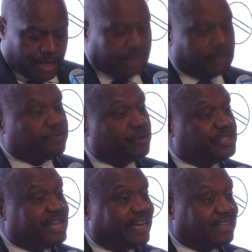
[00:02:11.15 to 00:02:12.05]
and the
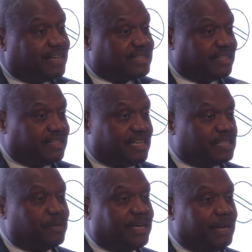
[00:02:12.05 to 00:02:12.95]
first diagnostic
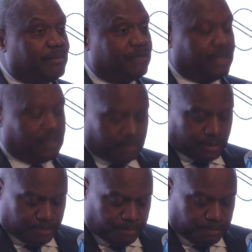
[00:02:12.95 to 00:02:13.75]
test became available.